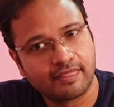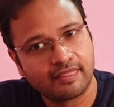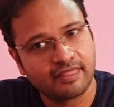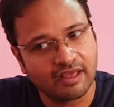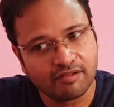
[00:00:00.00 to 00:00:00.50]

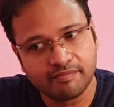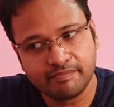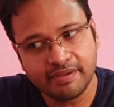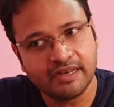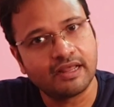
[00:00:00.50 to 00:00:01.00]
there'll
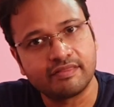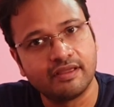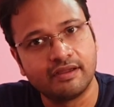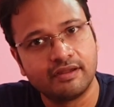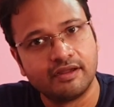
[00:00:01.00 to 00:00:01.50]
be
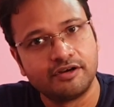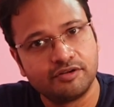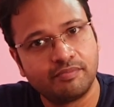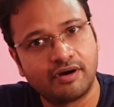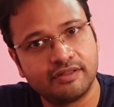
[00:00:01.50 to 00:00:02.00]
nothing to
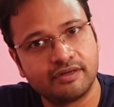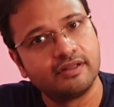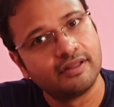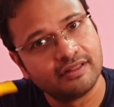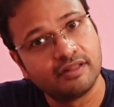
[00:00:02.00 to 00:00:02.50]
bother
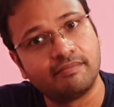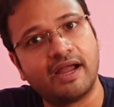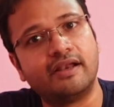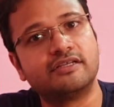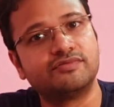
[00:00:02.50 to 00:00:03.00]
the
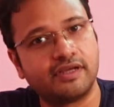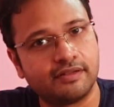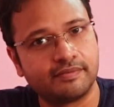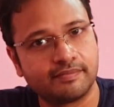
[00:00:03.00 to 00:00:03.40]
mind as well.